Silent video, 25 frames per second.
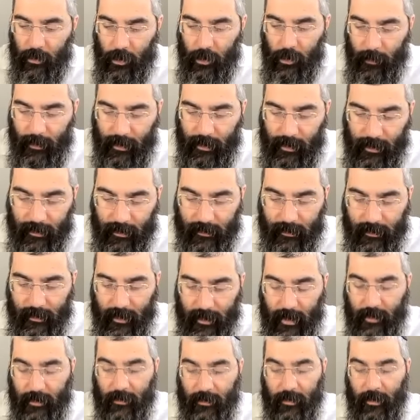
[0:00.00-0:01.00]
Shuvichinas
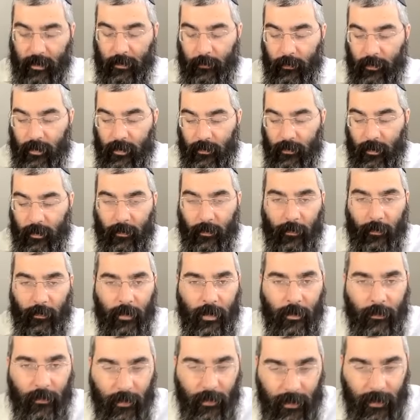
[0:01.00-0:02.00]
Ein Sof, which is coming from
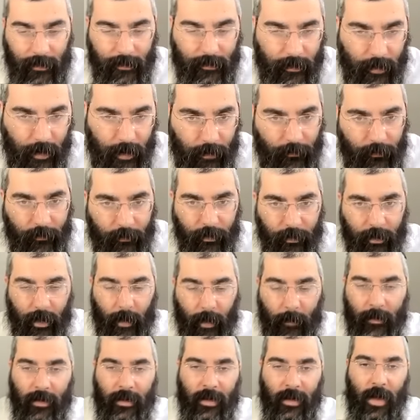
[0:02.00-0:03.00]
the level of Ein Sof,
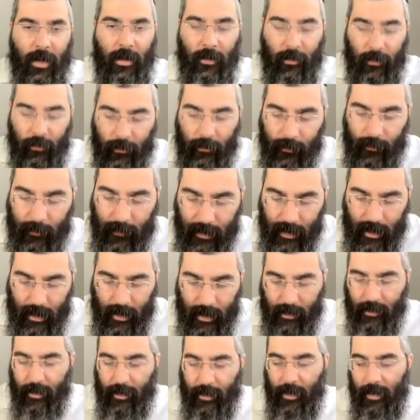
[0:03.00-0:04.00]
coming down into
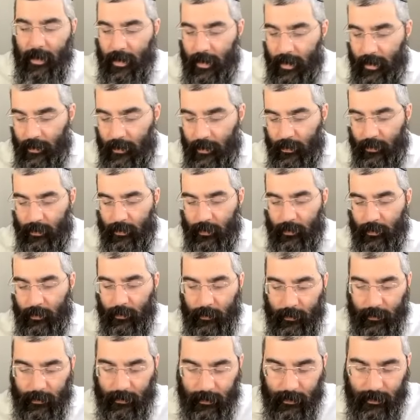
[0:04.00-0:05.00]
Ma,
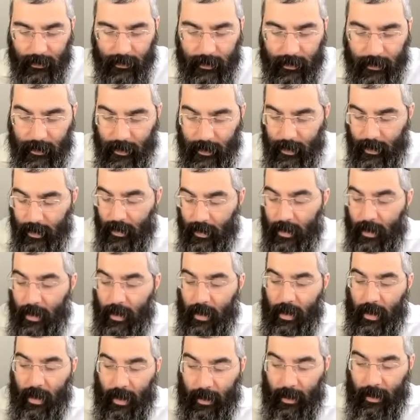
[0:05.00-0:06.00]
into
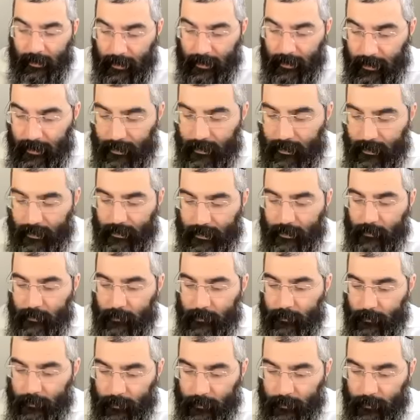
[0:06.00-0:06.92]
Atzilus.